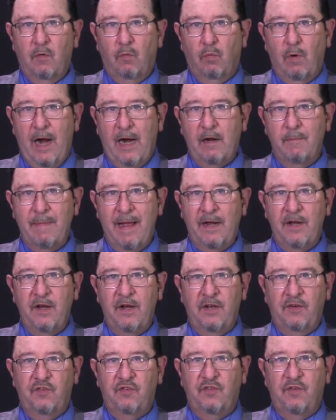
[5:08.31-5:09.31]
Recommend
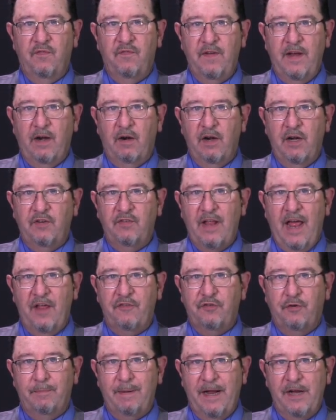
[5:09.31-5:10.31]
it in severe
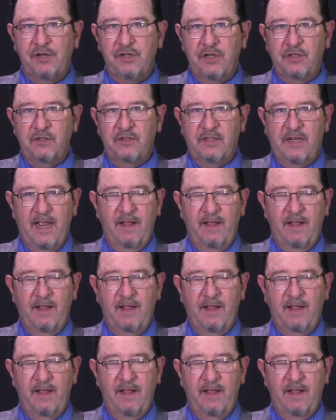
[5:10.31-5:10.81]
exacerbations.